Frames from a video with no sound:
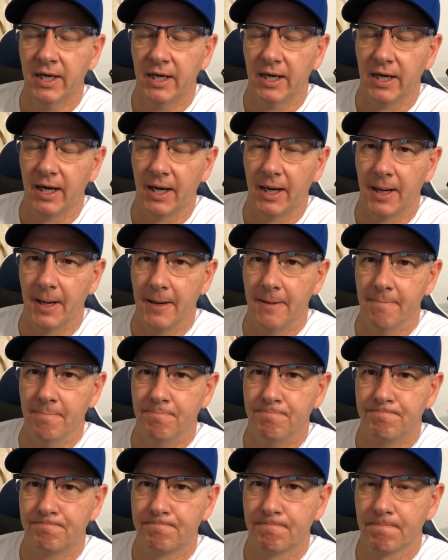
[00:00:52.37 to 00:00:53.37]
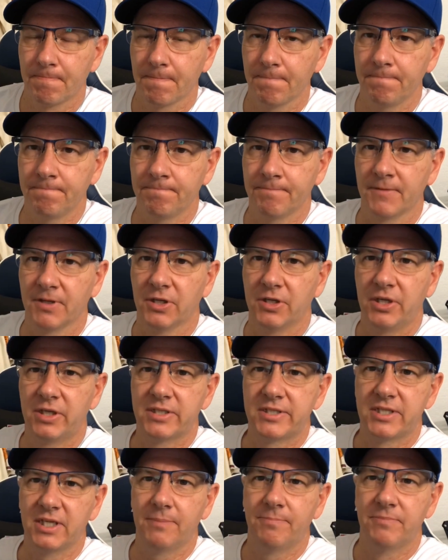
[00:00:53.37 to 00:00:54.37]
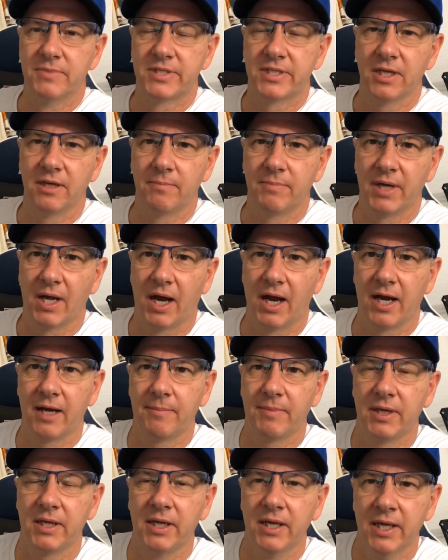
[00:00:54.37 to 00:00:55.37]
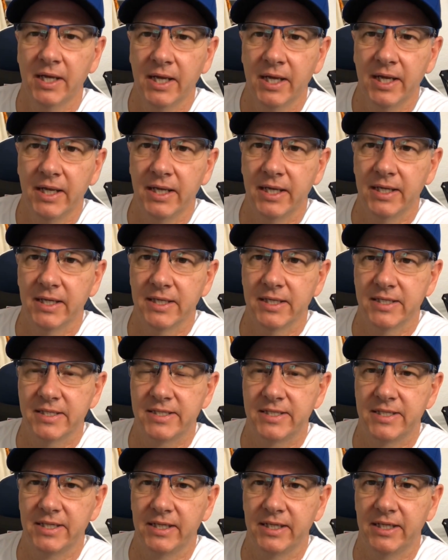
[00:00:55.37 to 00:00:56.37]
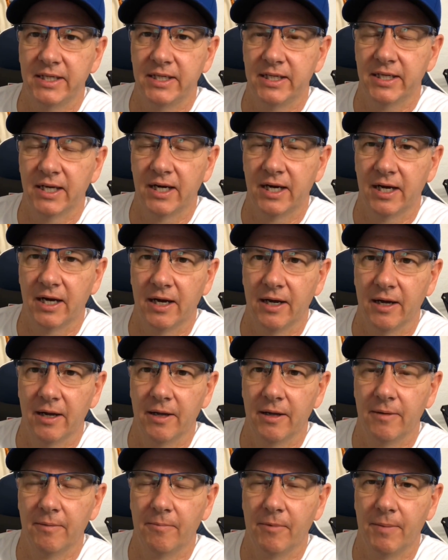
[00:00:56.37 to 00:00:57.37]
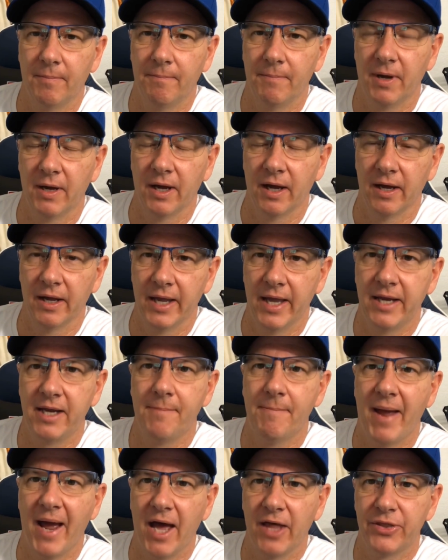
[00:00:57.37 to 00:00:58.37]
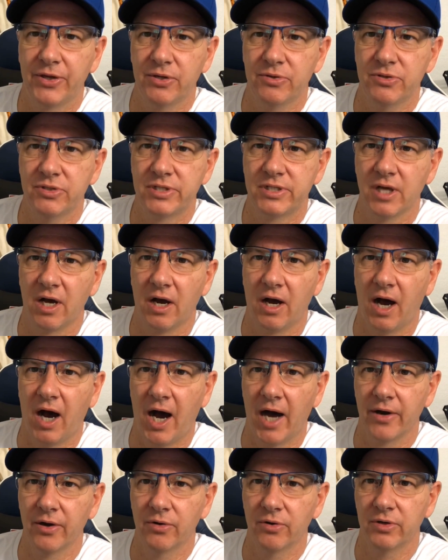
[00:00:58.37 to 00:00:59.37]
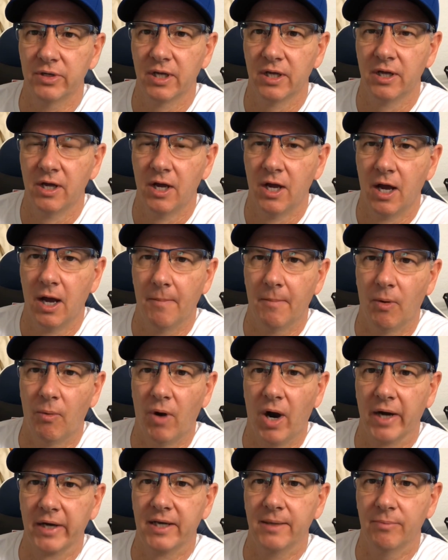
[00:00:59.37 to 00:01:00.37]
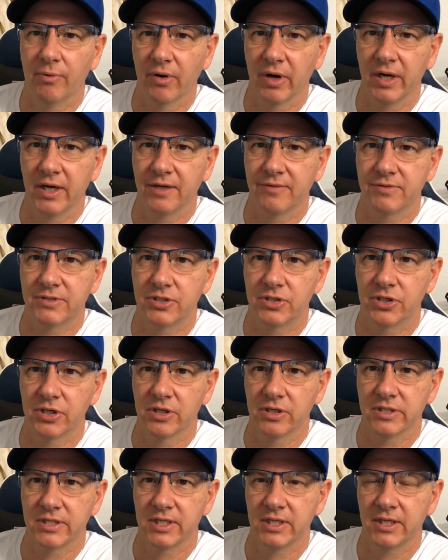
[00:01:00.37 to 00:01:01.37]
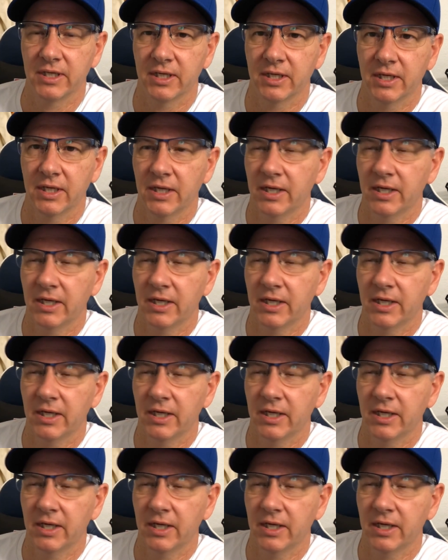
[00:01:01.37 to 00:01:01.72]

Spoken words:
You can see sitting behind me is the Eddie Mathews autoed Milwaukee Braves jersey.